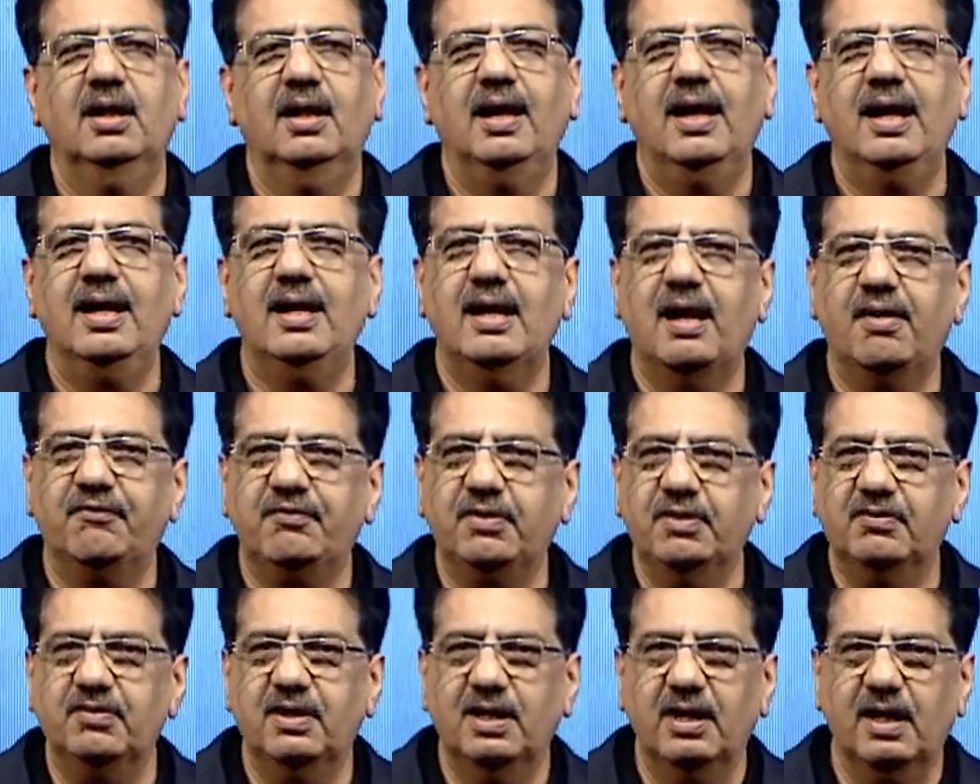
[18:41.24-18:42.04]
And
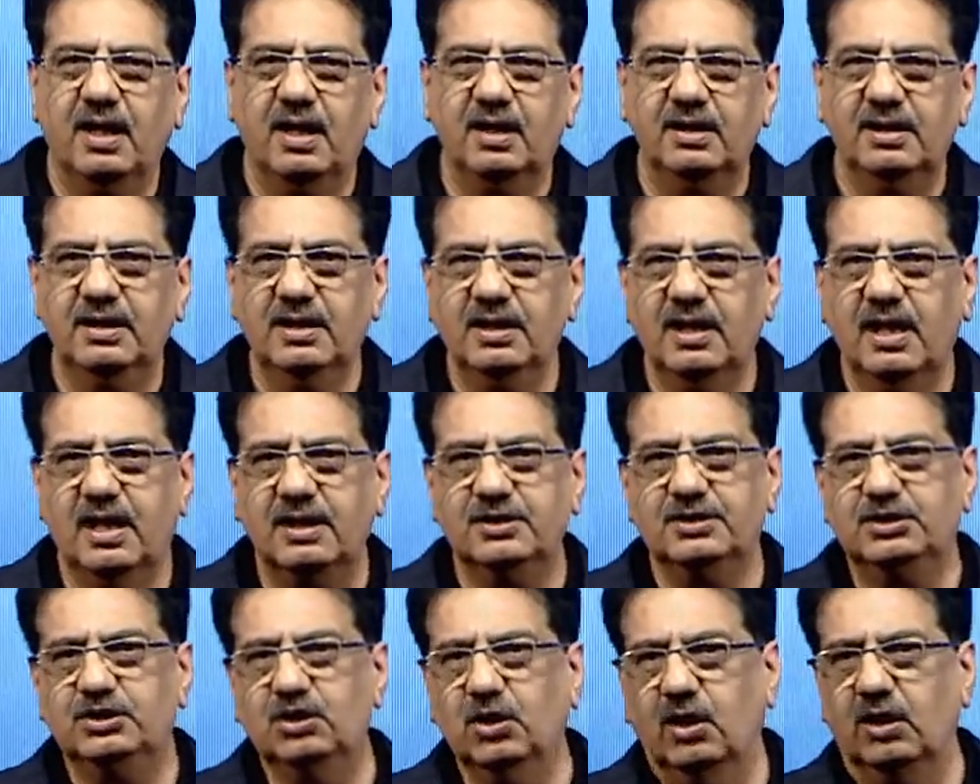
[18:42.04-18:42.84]
after 1 hour, he
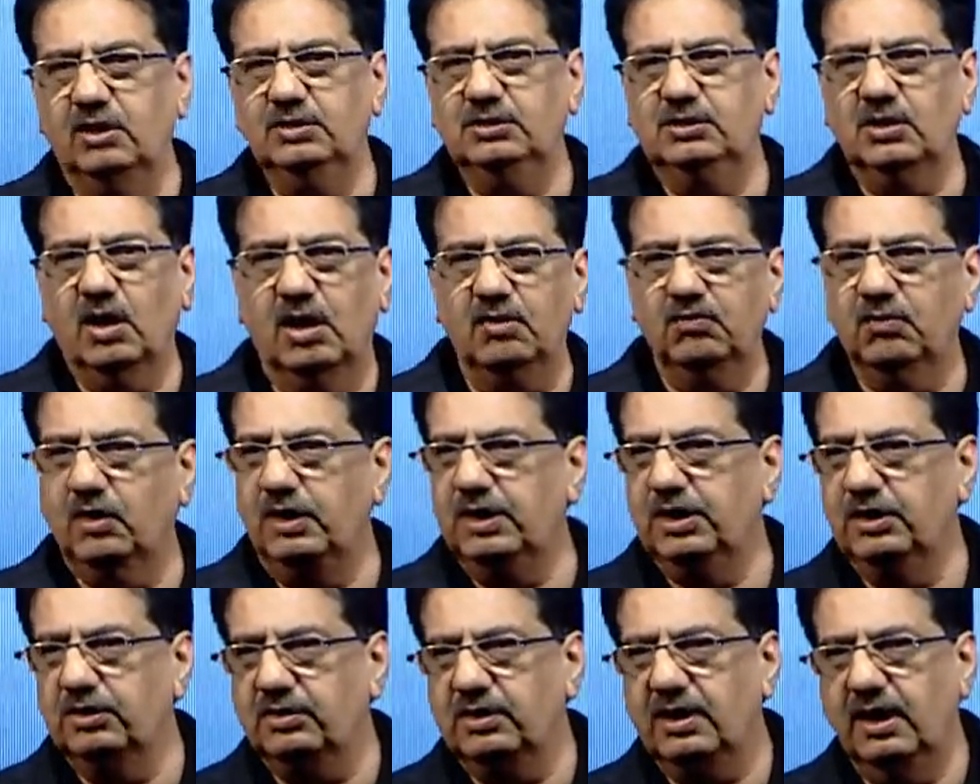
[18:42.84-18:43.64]
asked John, John, what
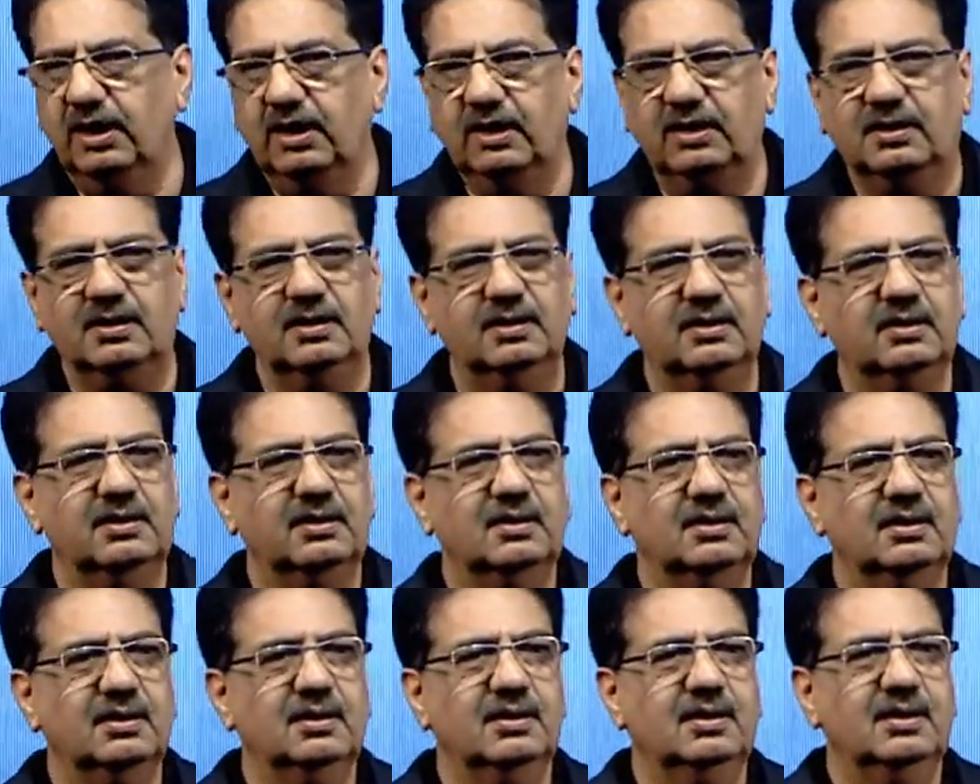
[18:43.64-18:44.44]
do you think?
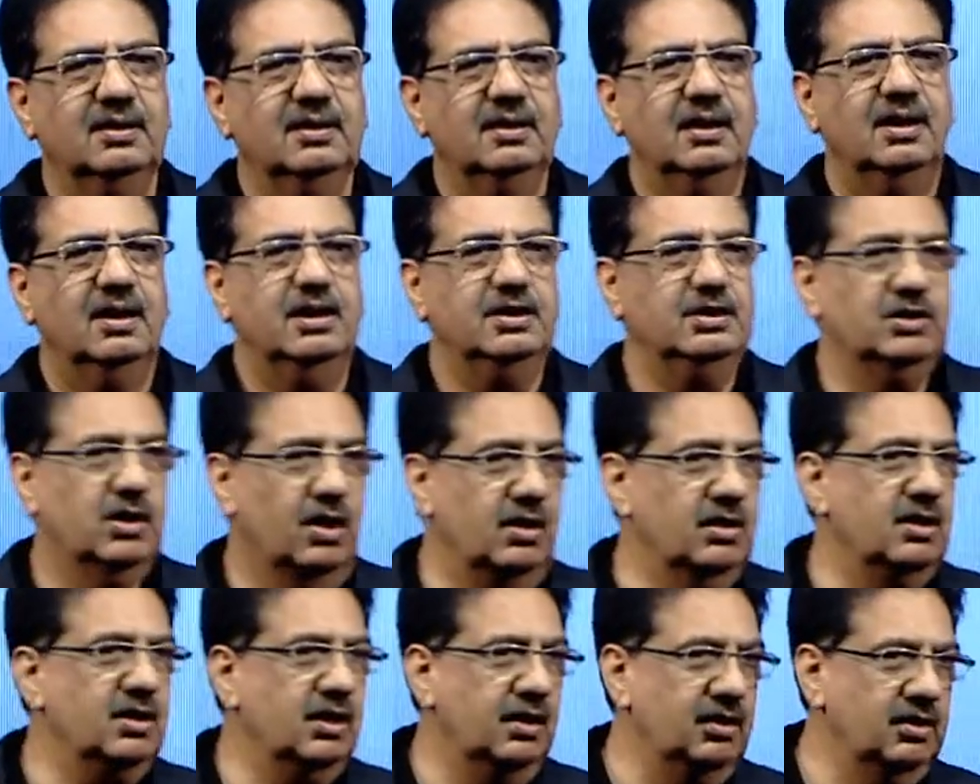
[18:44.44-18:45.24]
And
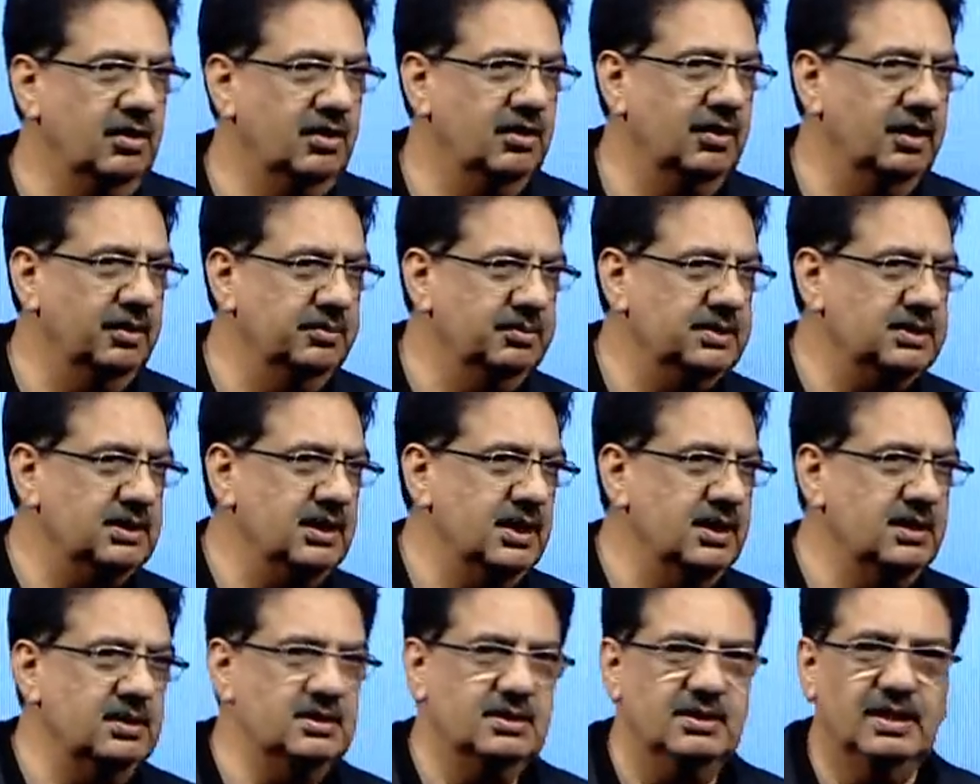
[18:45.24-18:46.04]
John turned to him and
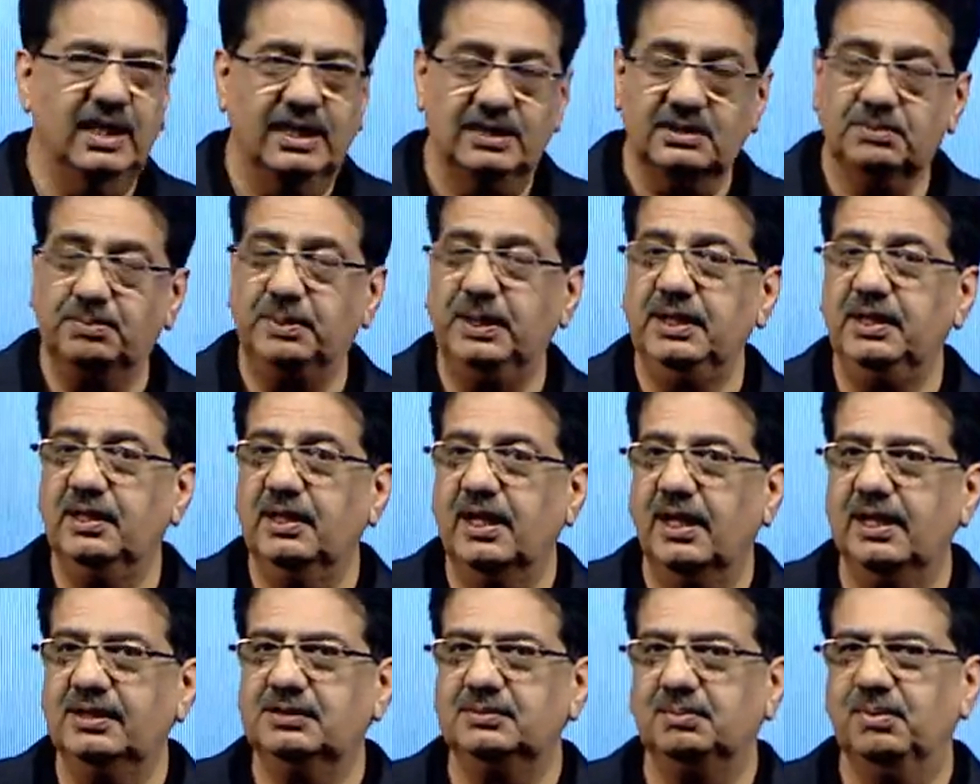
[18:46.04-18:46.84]
says, that's pretty
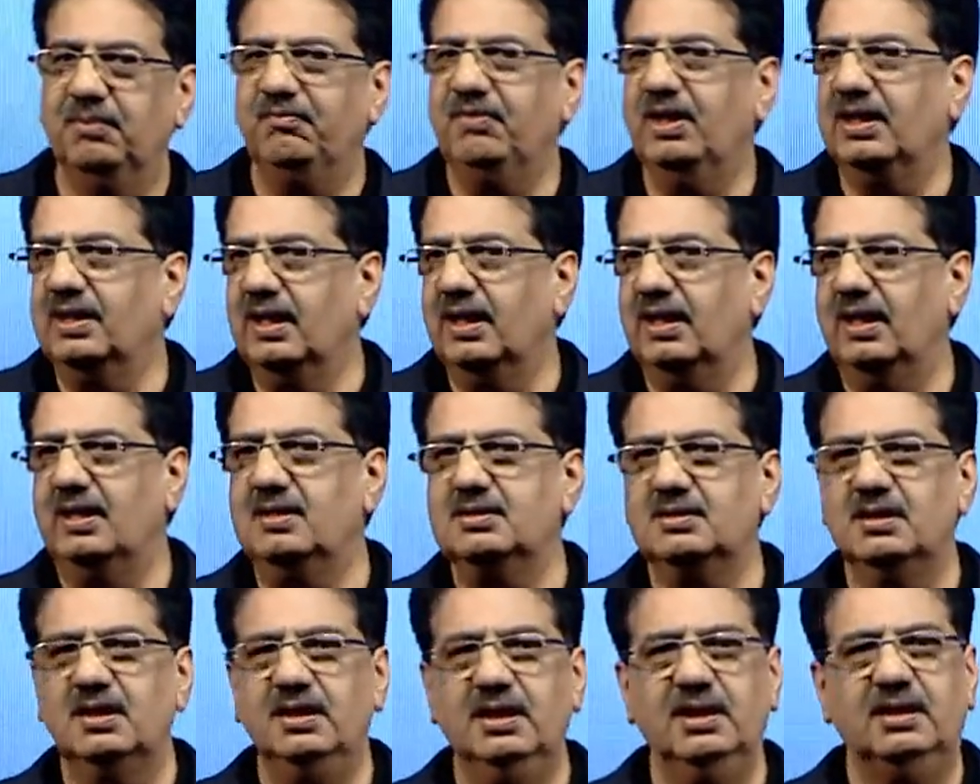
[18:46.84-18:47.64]
nice, but where the hell
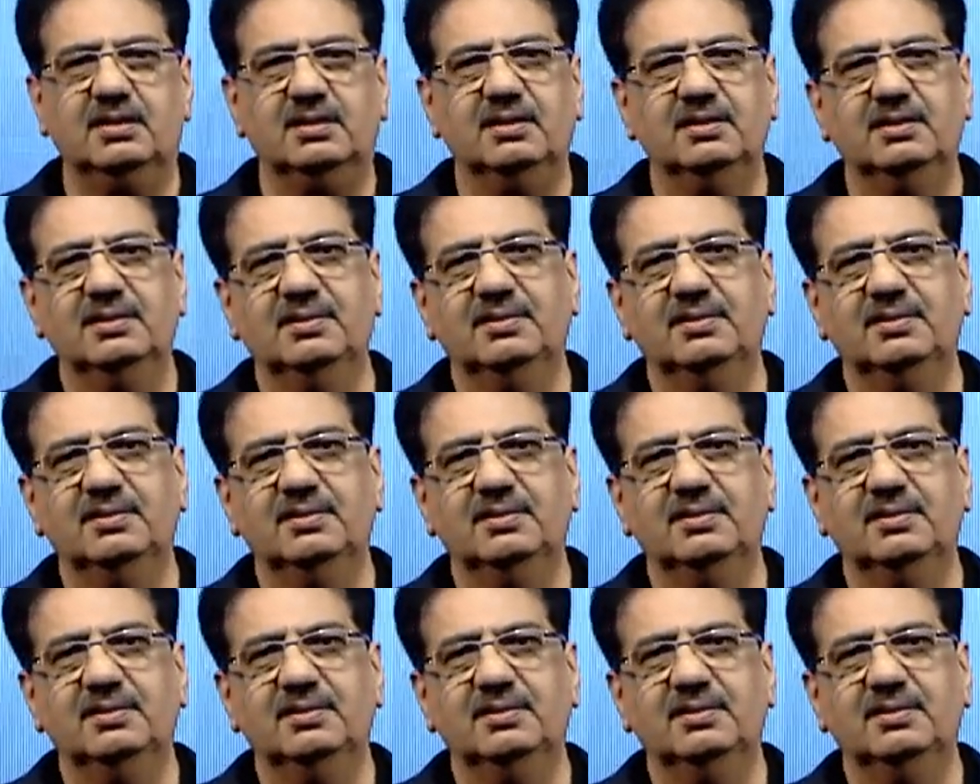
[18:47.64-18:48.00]
is the leak?